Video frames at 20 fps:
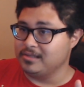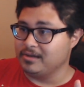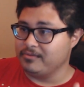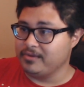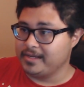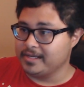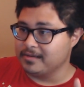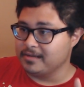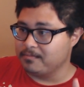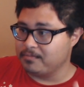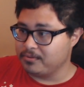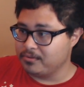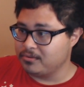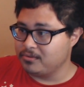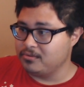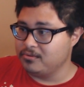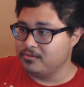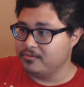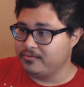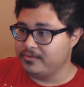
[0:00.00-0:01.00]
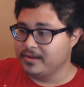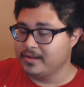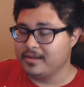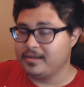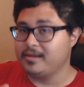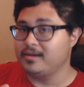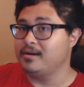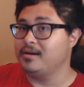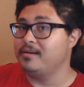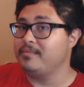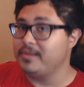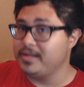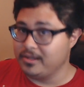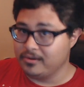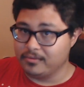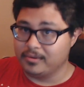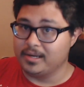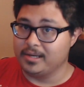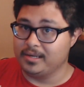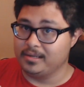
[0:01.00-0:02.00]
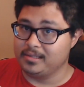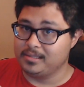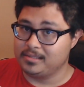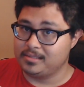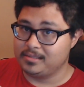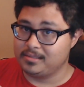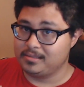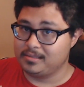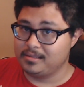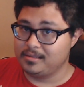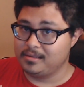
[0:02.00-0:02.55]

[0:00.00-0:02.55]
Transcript: that we can improve comedy-wise.